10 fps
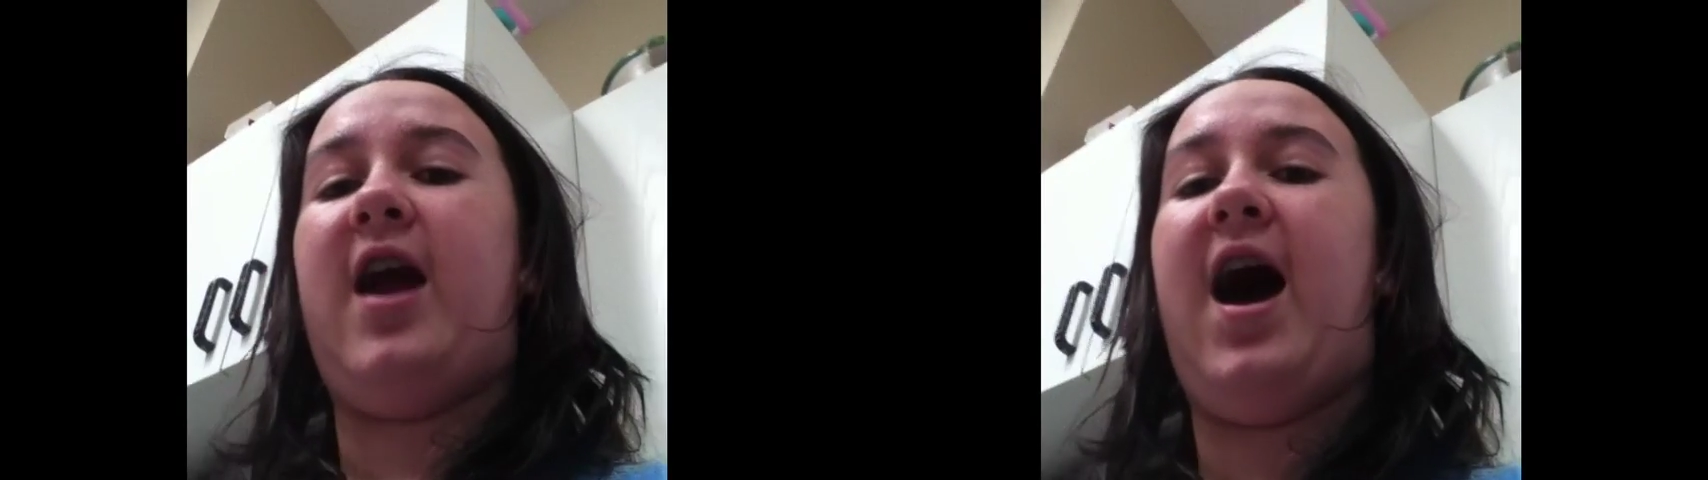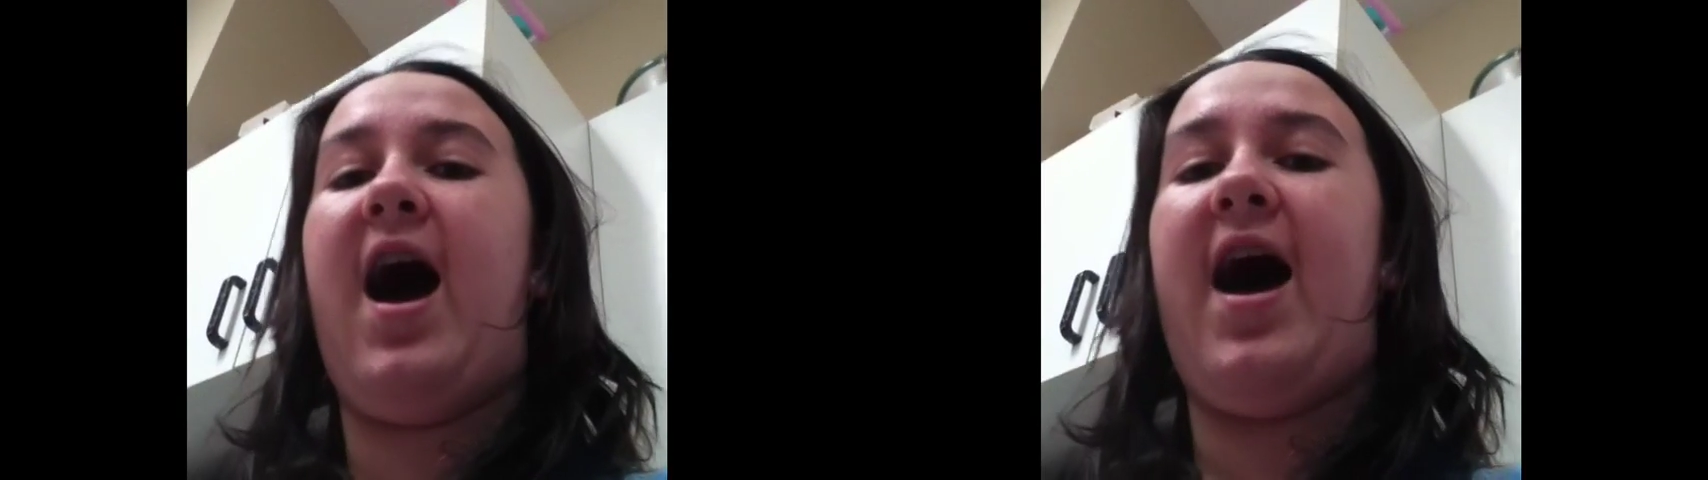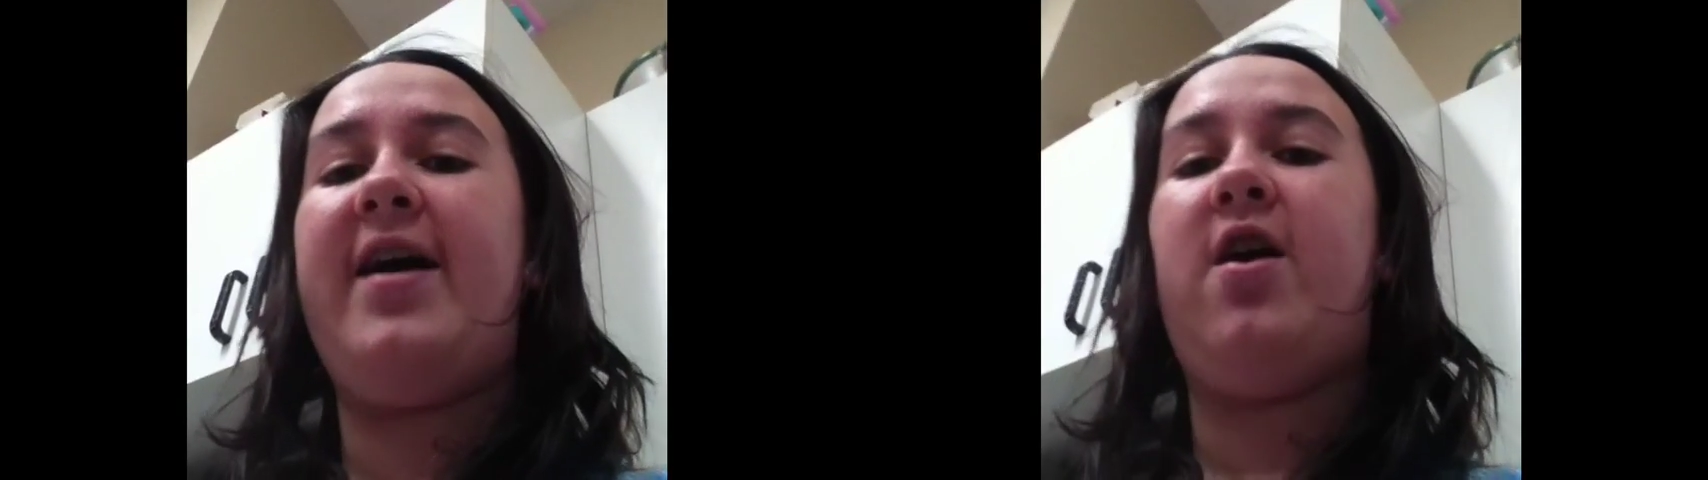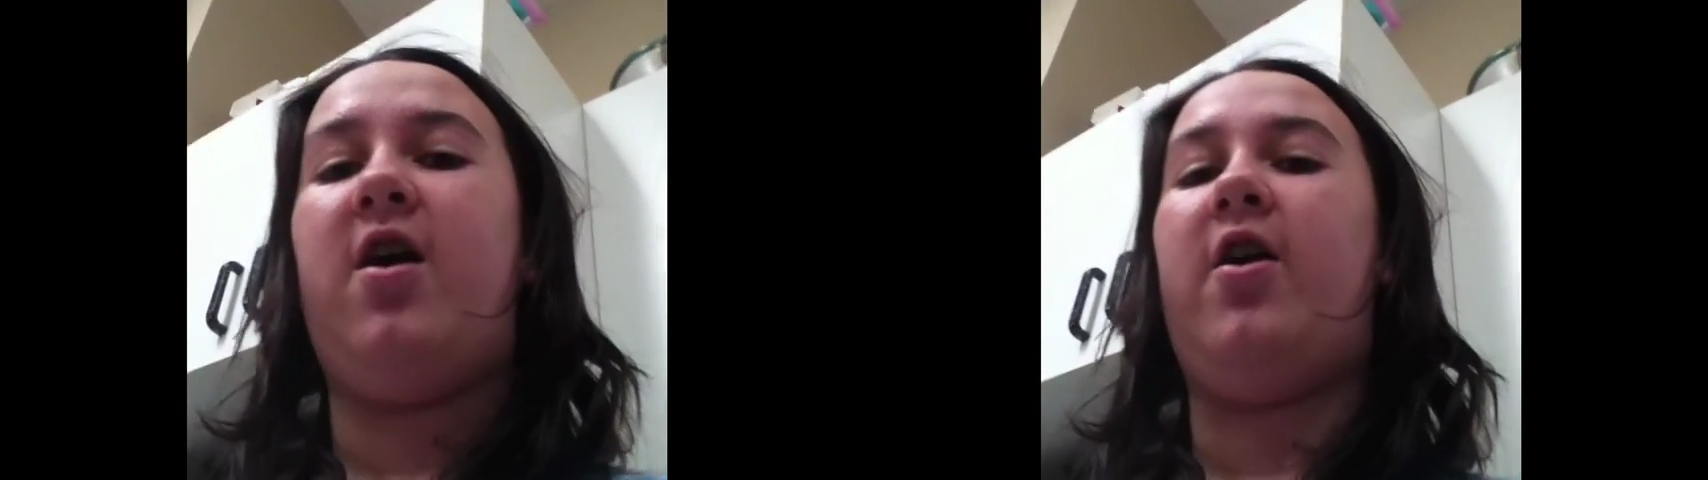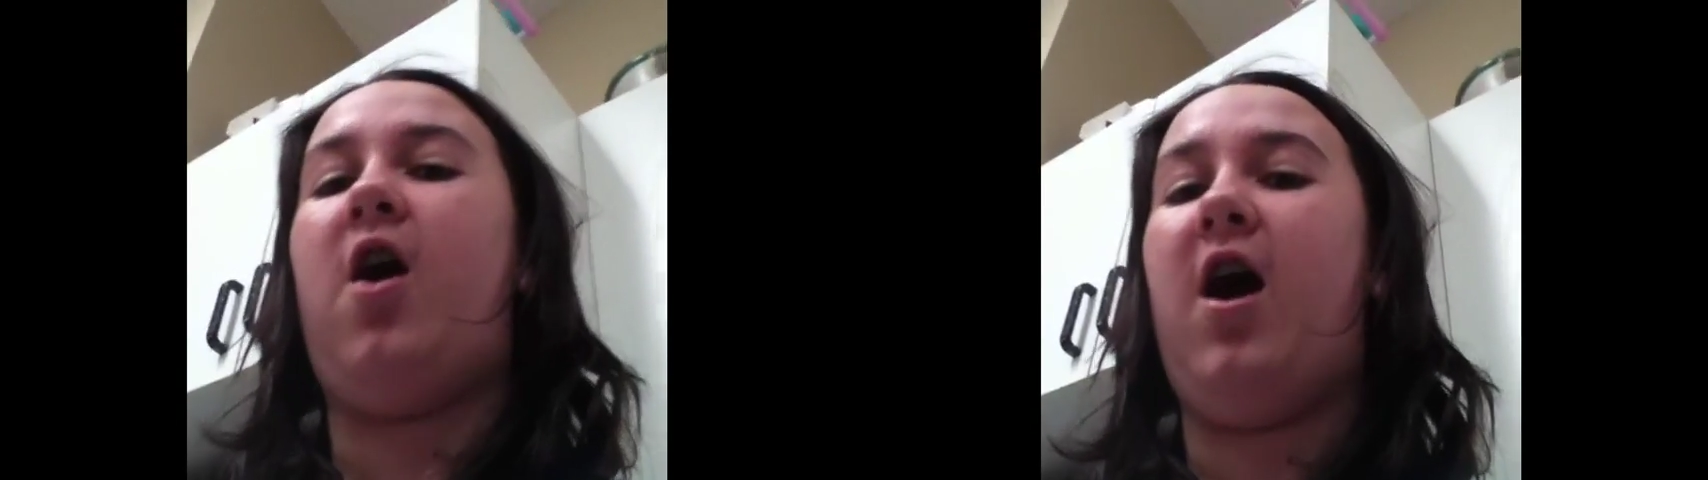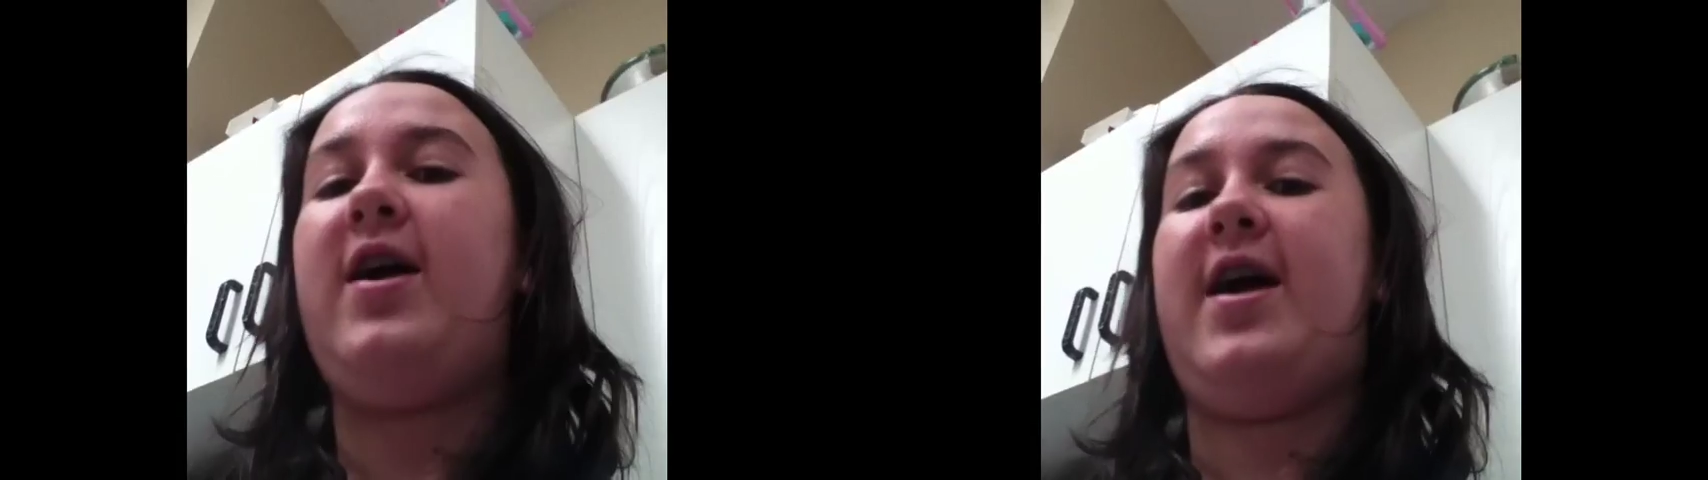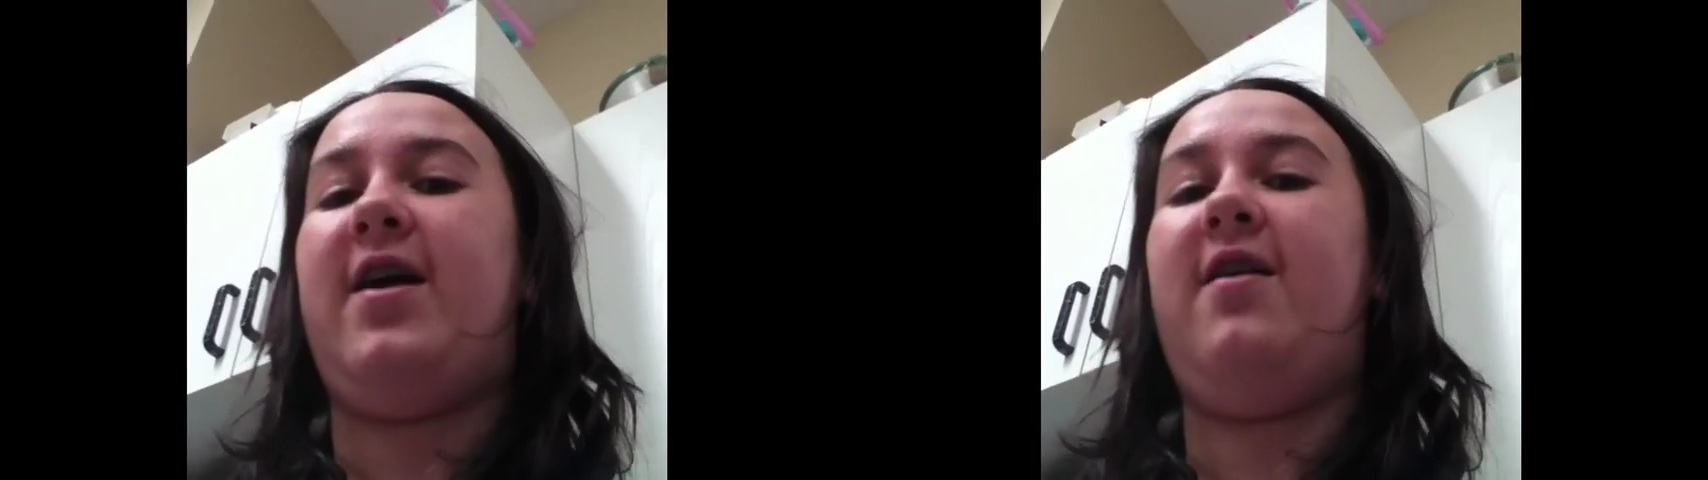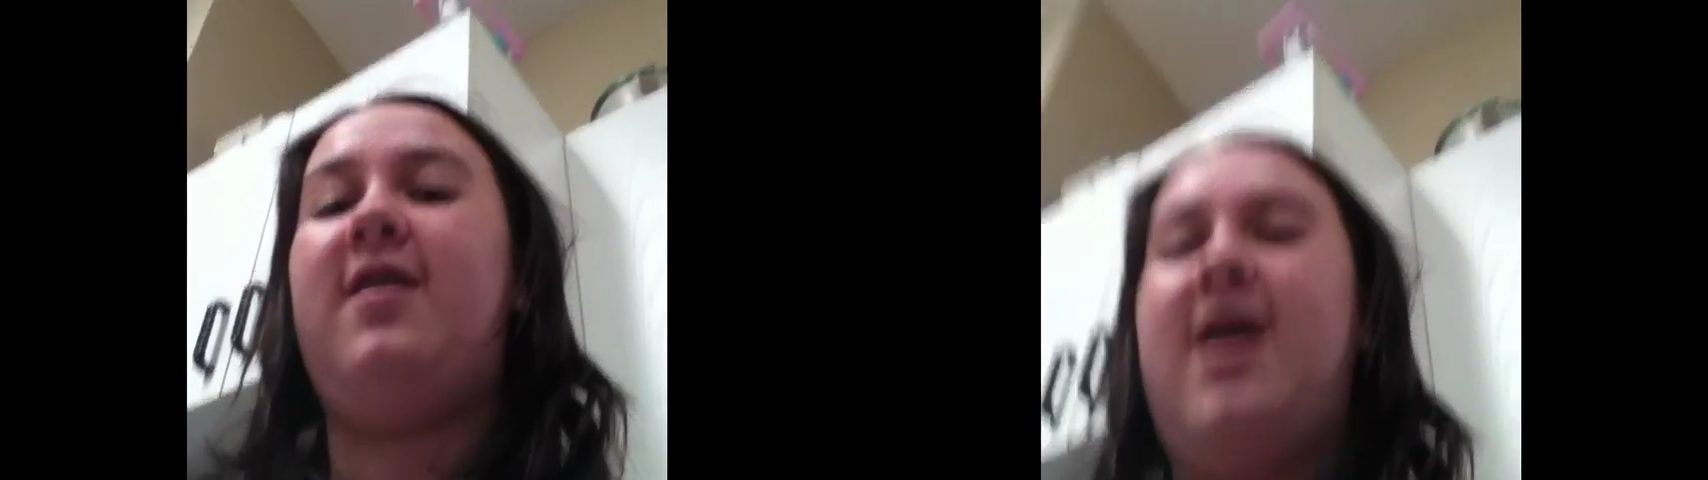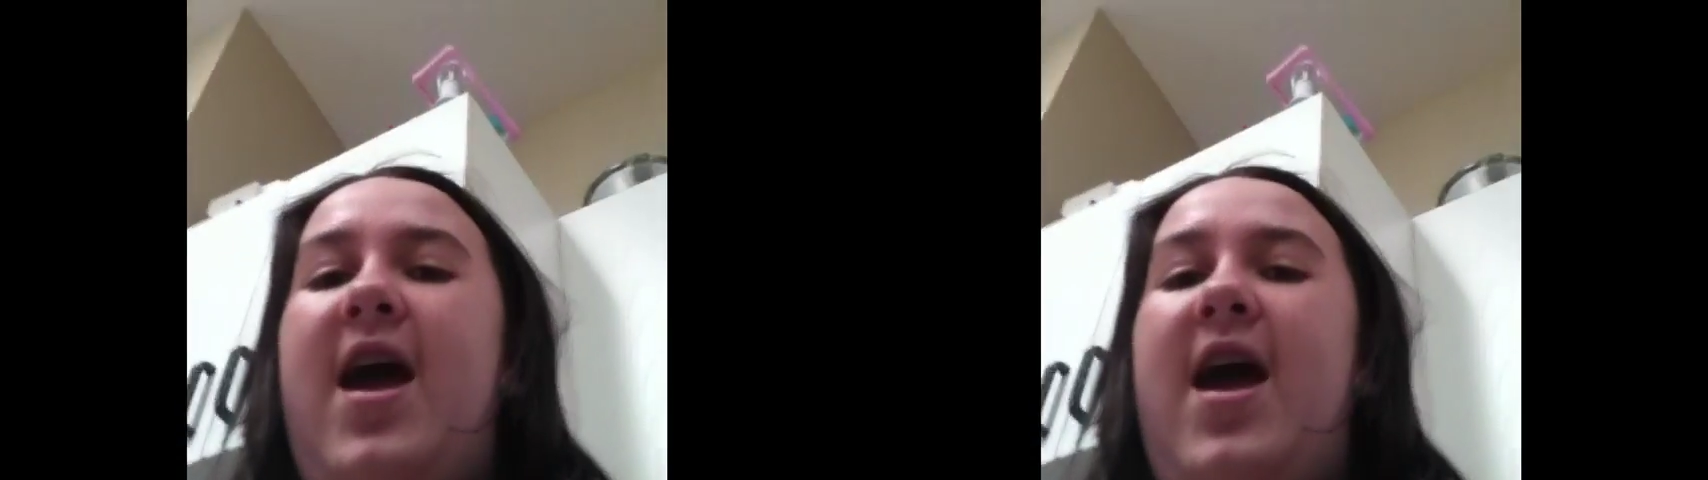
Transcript: high on hot air